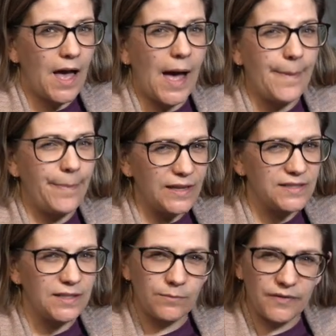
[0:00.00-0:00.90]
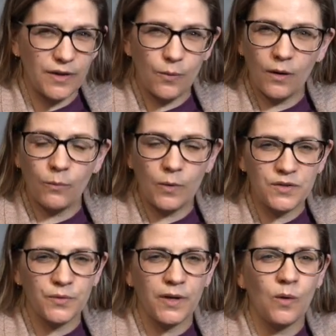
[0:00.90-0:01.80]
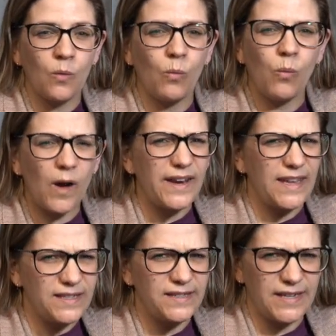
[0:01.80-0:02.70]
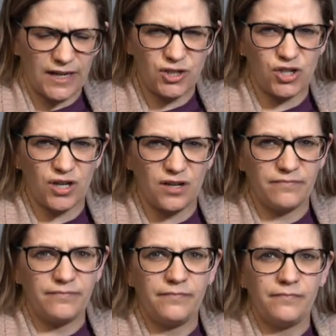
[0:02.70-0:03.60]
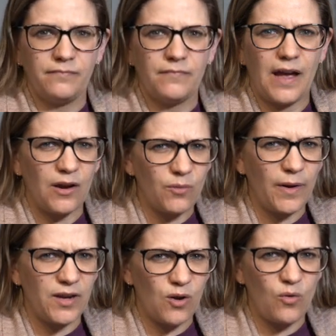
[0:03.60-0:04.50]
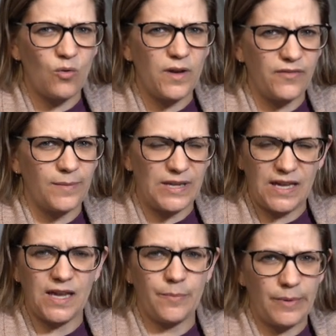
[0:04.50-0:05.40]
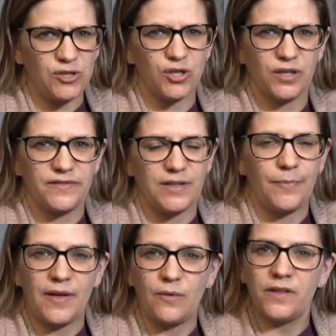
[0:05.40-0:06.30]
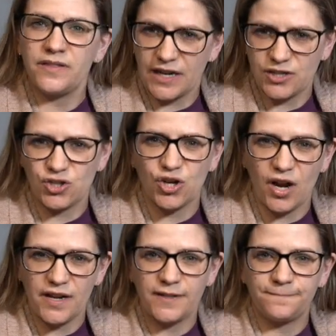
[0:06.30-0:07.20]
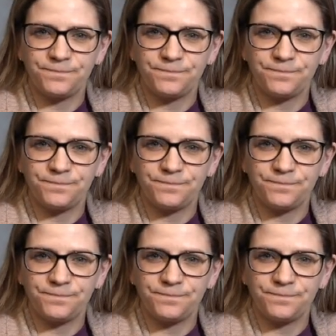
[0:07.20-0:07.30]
I bet some of you are wondering, what is texture? How do I know if I'm taking a picture of something with texture on it?